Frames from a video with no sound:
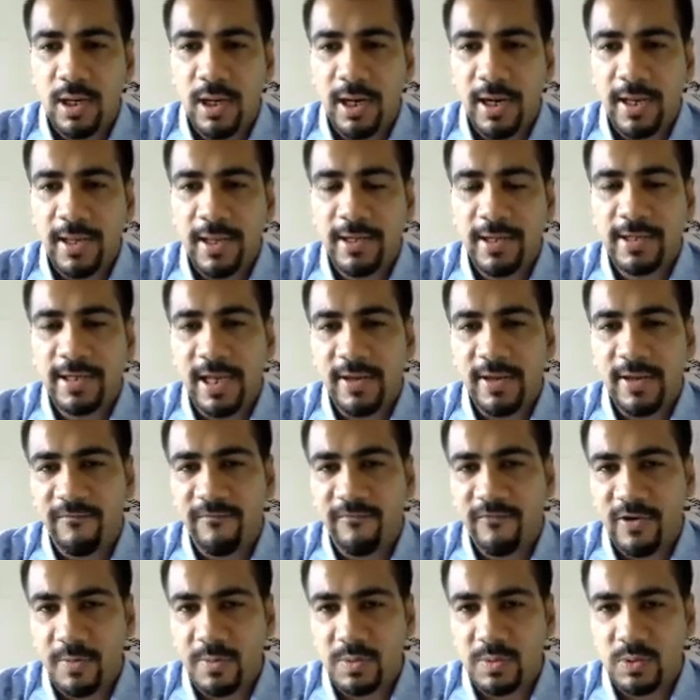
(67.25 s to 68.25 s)
higher time
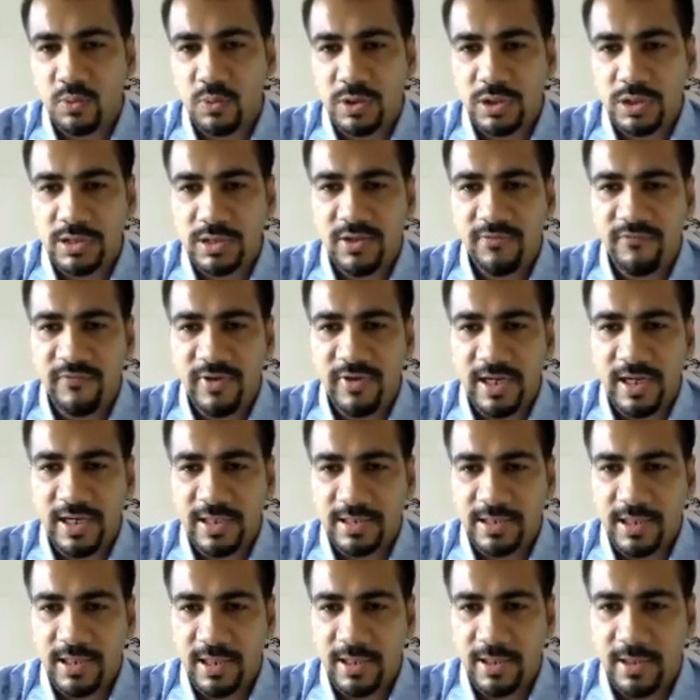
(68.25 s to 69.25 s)
frames, which is the weekly
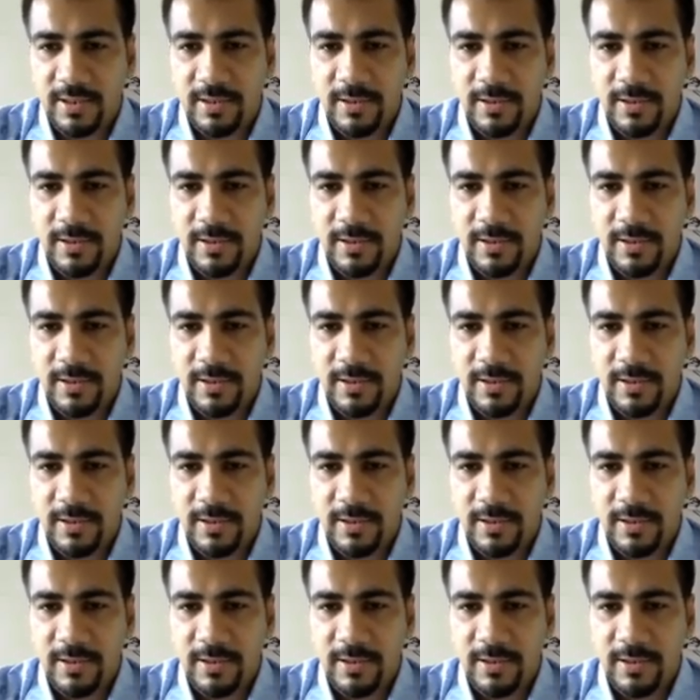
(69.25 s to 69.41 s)
chart.